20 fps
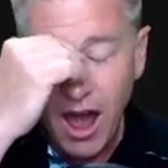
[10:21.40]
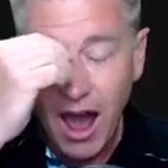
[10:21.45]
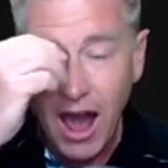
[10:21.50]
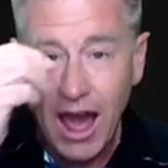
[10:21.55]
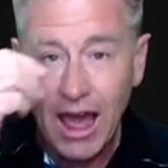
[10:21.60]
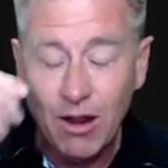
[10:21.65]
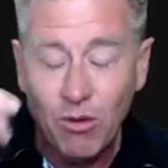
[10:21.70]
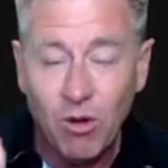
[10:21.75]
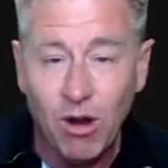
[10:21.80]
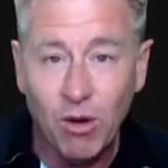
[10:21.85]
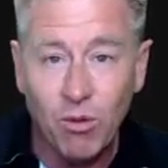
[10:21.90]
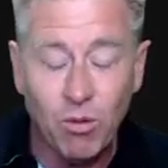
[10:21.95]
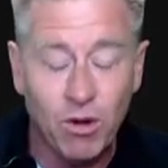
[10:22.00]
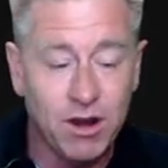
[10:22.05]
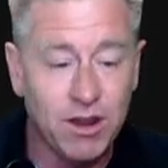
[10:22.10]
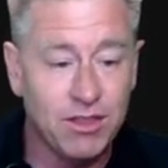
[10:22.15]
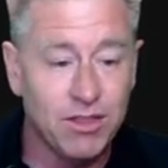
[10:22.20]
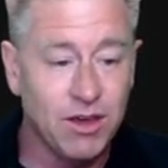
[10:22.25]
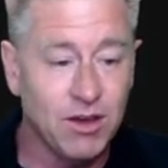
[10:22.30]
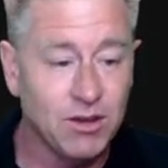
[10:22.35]
I want one
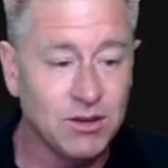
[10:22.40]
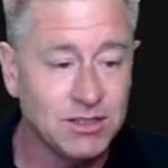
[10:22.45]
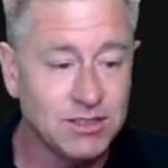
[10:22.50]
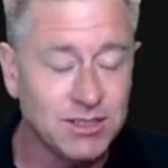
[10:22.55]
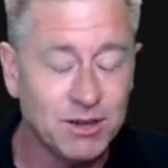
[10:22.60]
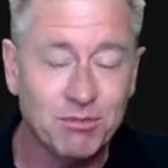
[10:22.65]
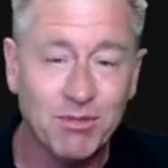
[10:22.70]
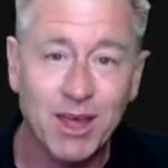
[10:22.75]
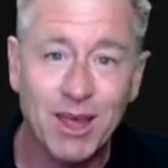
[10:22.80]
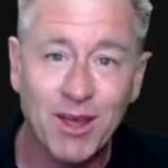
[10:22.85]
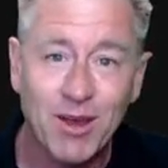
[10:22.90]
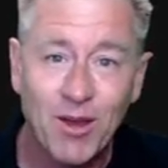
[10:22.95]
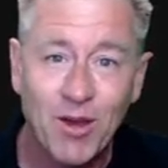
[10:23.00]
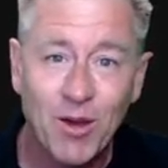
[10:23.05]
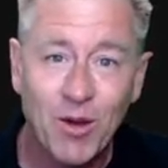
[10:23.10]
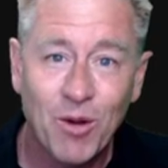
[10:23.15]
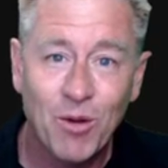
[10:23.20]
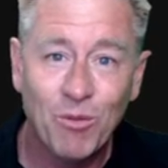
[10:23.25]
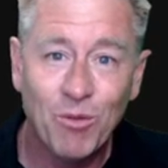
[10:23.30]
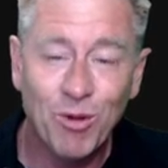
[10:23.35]
of those. I'm like,
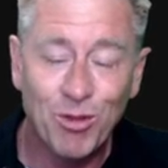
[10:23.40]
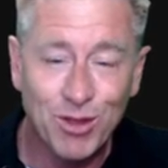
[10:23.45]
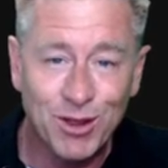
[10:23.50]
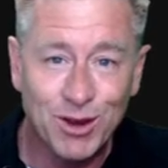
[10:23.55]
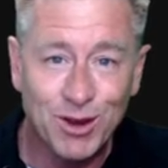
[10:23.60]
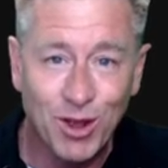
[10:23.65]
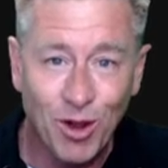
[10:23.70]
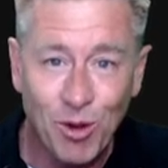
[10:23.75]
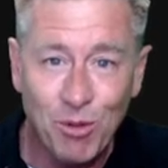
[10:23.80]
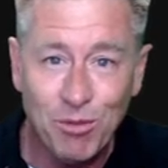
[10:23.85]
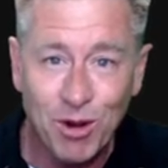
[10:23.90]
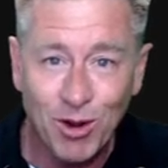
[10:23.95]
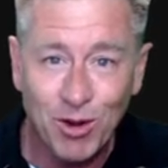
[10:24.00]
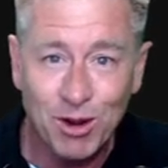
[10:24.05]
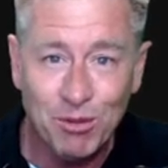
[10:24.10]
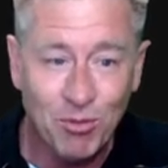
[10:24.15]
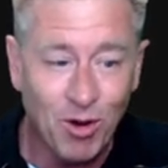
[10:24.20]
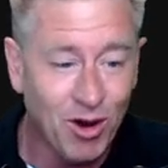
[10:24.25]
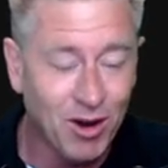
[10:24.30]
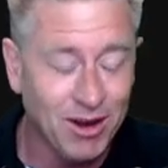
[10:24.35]
well, then go marry
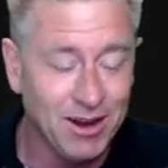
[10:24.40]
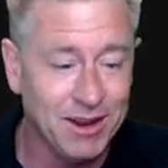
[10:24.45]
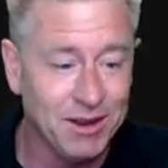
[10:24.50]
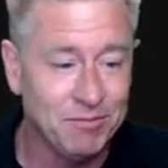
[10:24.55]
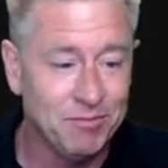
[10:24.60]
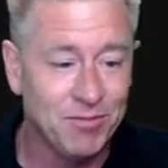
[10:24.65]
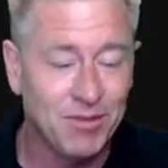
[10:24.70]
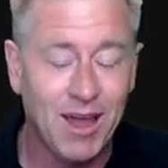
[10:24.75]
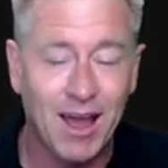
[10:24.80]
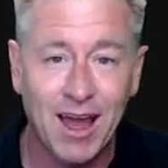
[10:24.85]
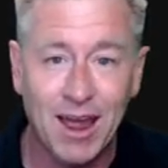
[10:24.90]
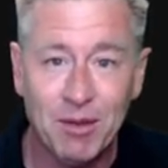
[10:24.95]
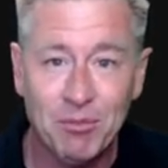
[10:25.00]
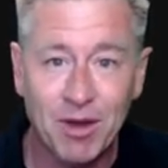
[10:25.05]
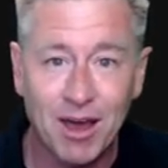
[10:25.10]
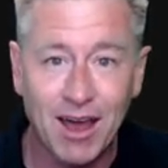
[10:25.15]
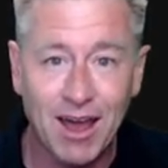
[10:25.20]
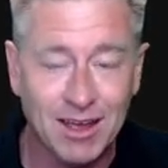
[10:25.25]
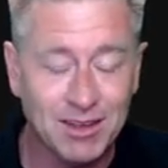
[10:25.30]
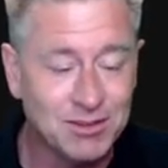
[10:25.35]
Marty. I'm
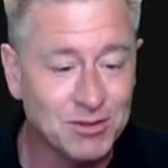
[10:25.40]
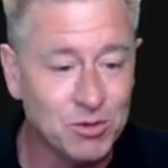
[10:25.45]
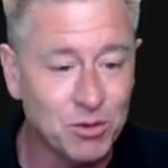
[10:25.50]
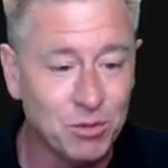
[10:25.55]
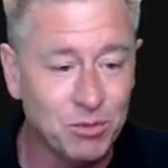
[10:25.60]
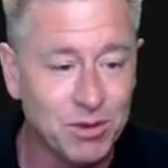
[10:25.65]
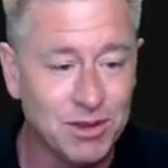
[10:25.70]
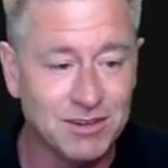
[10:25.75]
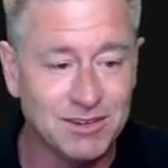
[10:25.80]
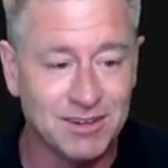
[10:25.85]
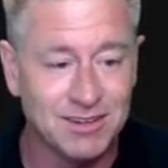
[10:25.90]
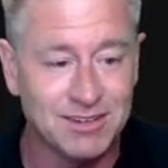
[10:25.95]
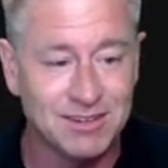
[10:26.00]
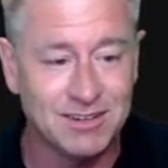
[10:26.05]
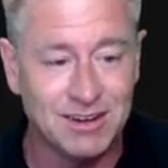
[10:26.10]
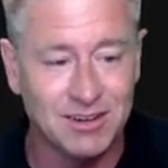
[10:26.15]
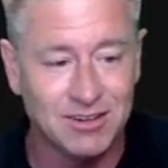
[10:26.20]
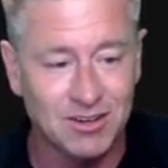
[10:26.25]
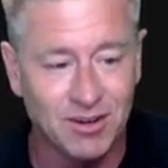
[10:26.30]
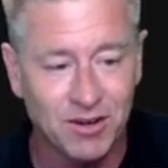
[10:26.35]
a high school business
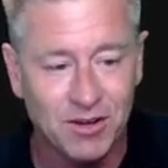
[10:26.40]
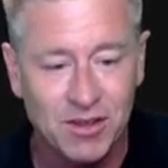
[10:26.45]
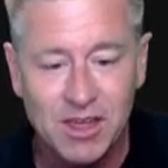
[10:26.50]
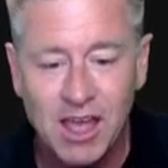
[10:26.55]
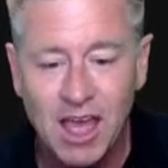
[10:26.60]
teacher.